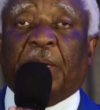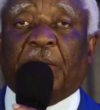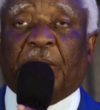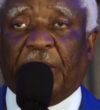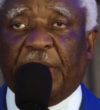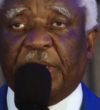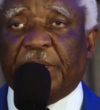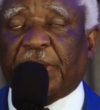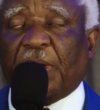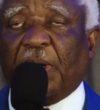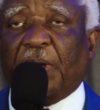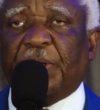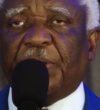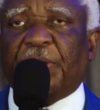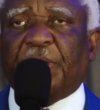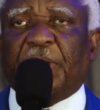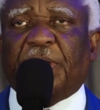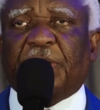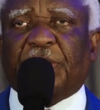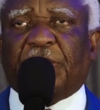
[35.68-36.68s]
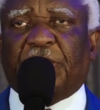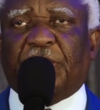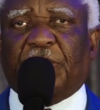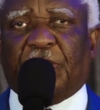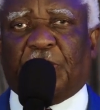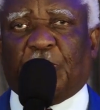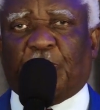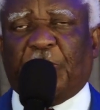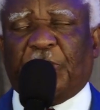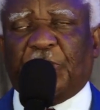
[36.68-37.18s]
great leaders in
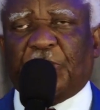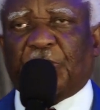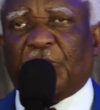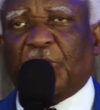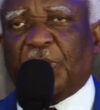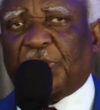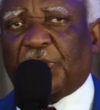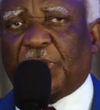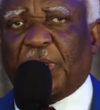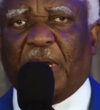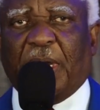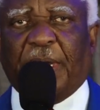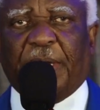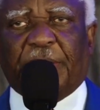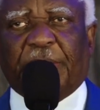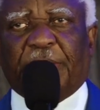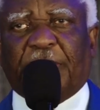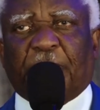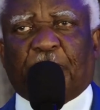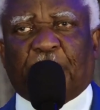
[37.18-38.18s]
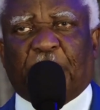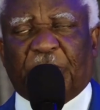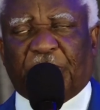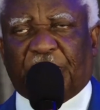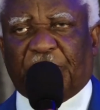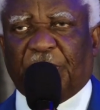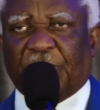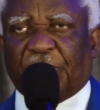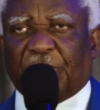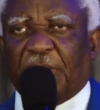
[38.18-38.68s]
the spiritual side, in the
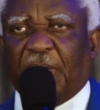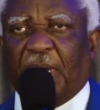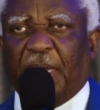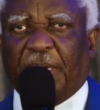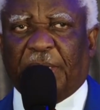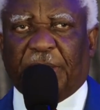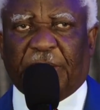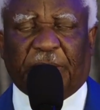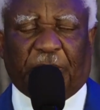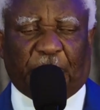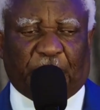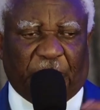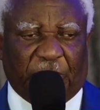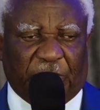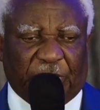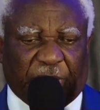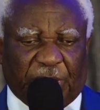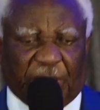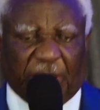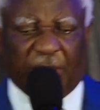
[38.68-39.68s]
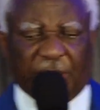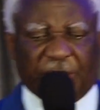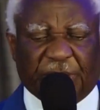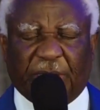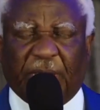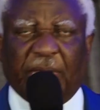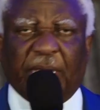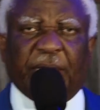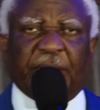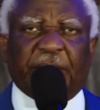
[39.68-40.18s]
business side, in the political
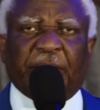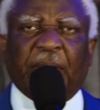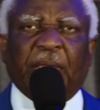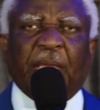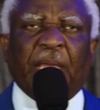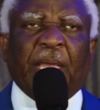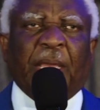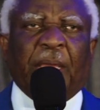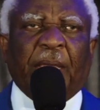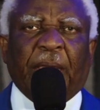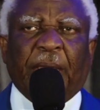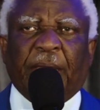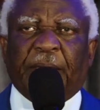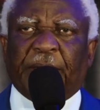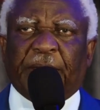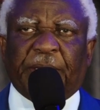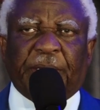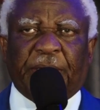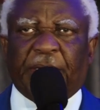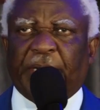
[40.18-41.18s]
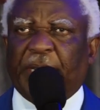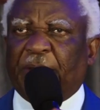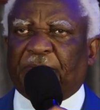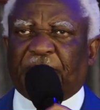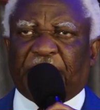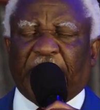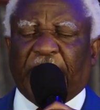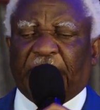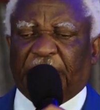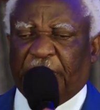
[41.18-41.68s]
side, and in
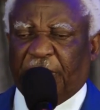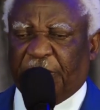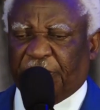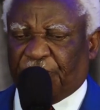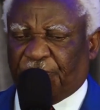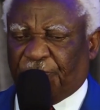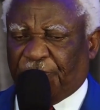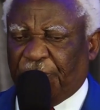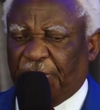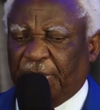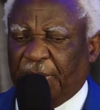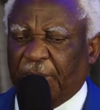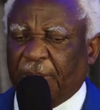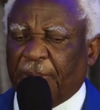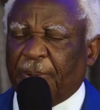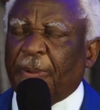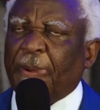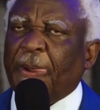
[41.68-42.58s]
every other sphere.